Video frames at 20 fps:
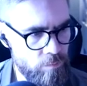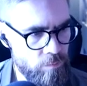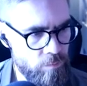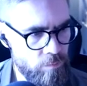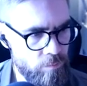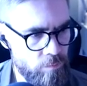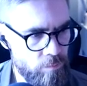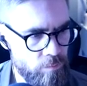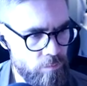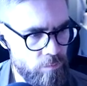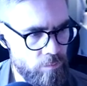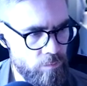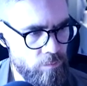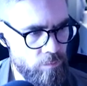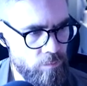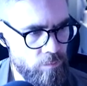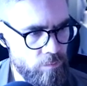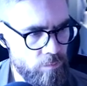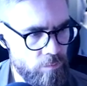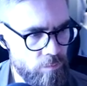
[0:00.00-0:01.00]

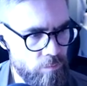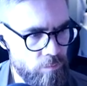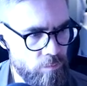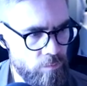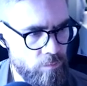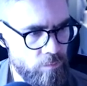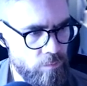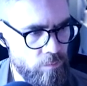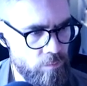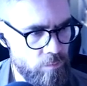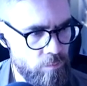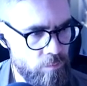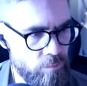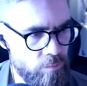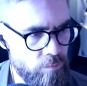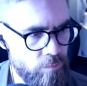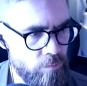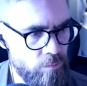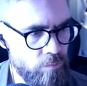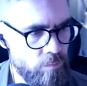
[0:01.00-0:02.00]

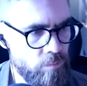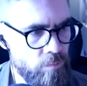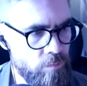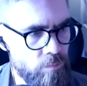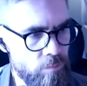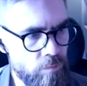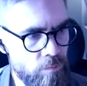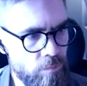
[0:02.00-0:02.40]
No words are spoken by the person on screen.